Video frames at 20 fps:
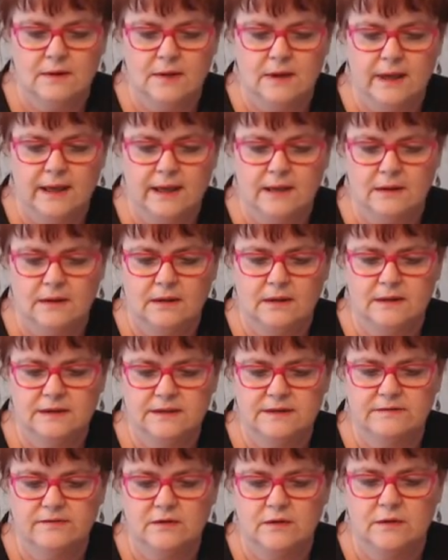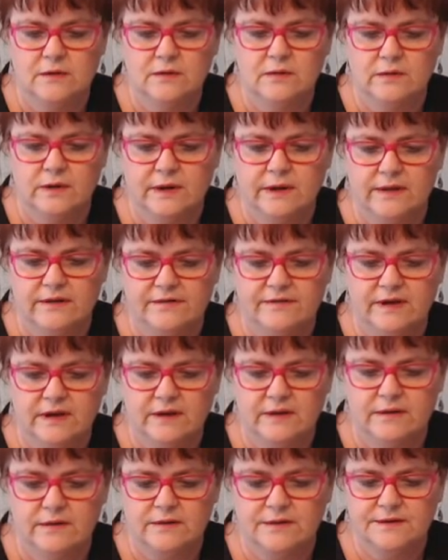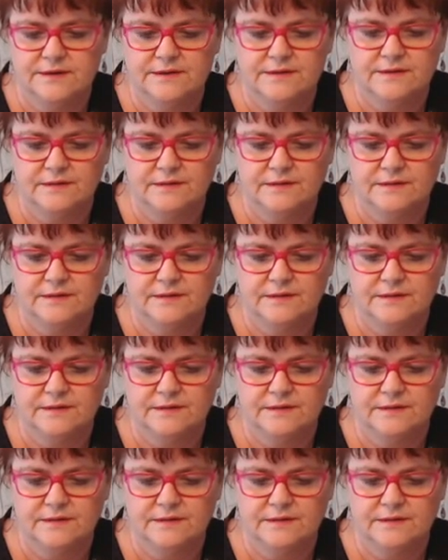And lots of glue on the fingers.